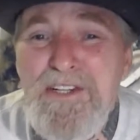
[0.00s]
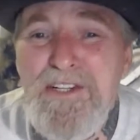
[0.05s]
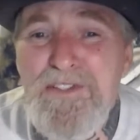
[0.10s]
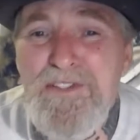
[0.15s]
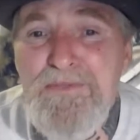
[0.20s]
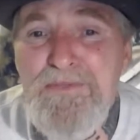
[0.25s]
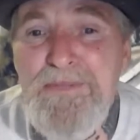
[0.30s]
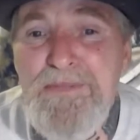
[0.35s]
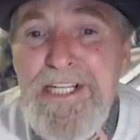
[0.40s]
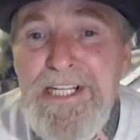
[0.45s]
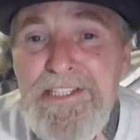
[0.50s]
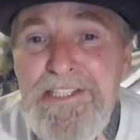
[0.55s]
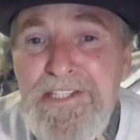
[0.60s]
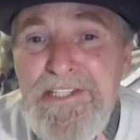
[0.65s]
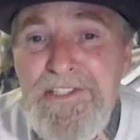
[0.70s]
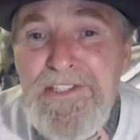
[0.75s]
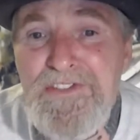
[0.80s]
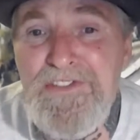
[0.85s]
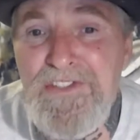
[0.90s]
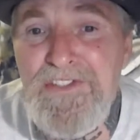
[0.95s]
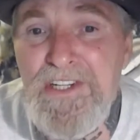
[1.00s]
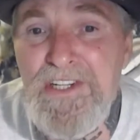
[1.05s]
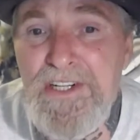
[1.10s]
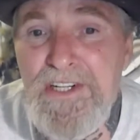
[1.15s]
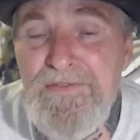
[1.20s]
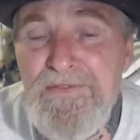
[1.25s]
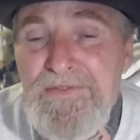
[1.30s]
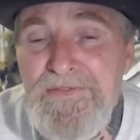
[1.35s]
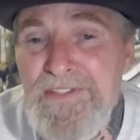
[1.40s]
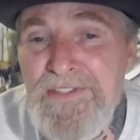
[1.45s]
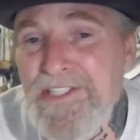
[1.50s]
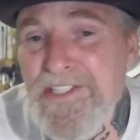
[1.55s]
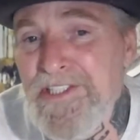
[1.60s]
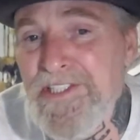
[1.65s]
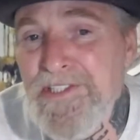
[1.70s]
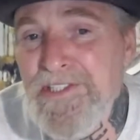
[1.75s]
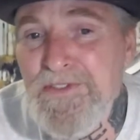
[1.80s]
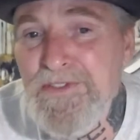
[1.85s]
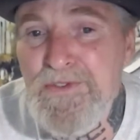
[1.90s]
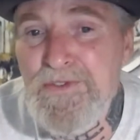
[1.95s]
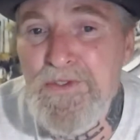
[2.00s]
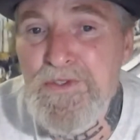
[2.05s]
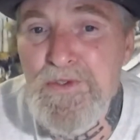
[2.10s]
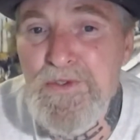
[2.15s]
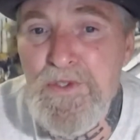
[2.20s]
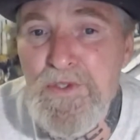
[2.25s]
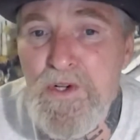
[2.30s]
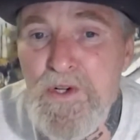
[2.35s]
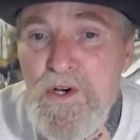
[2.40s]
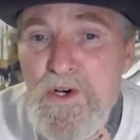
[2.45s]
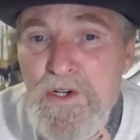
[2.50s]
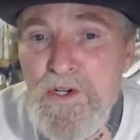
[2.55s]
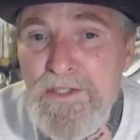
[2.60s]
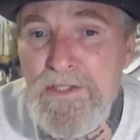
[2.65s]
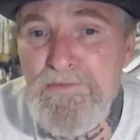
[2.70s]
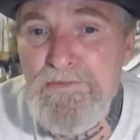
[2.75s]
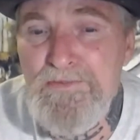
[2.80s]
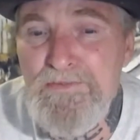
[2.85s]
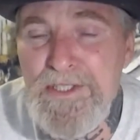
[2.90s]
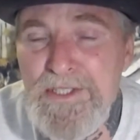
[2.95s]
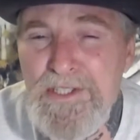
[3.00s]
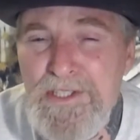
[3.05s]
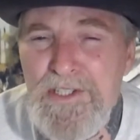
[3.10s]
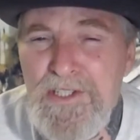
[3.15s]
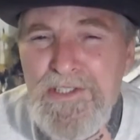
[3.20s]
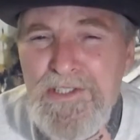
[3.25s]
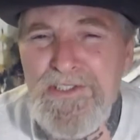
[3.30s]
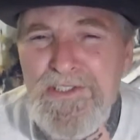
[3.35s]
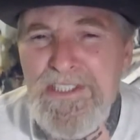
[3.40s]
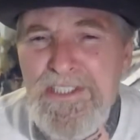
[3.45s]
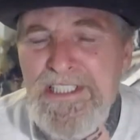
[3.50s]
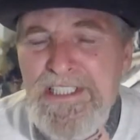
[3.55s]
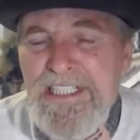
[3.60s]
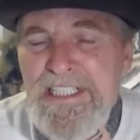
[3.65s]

going to make this uh, video too long because